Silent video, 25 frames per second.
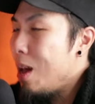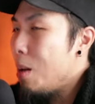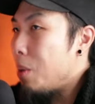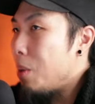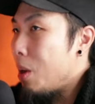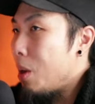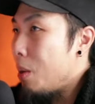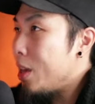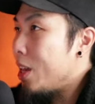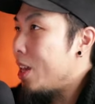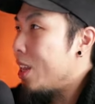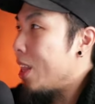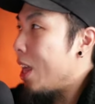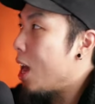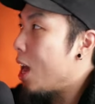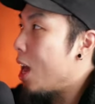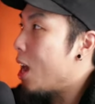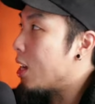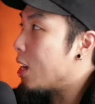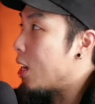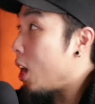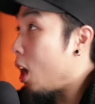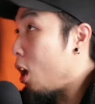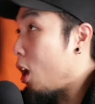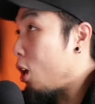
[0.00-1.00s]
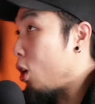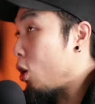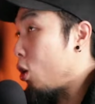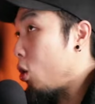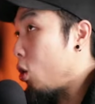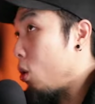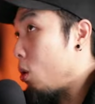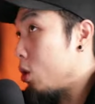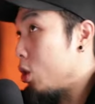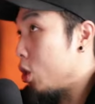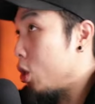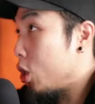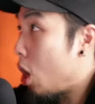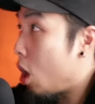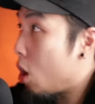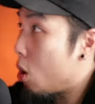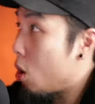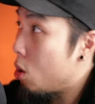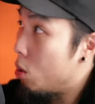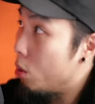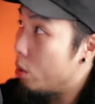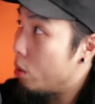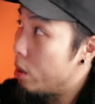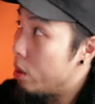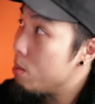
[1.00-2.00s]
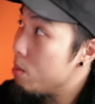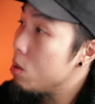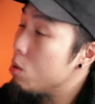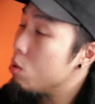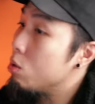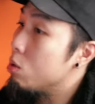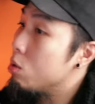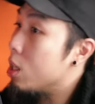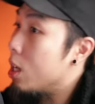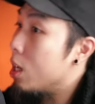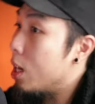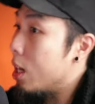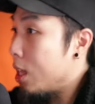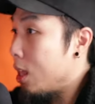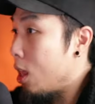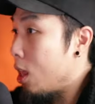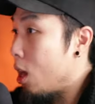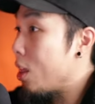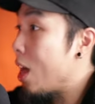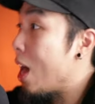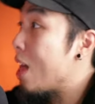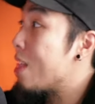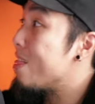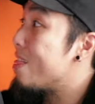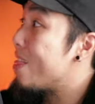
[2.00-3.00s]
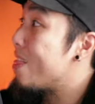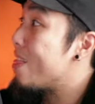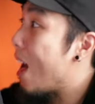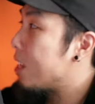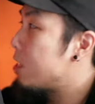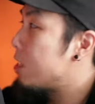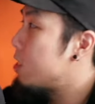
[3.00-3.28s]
But I'm thinking like Kyatagore, Shagaru, the music and all that. That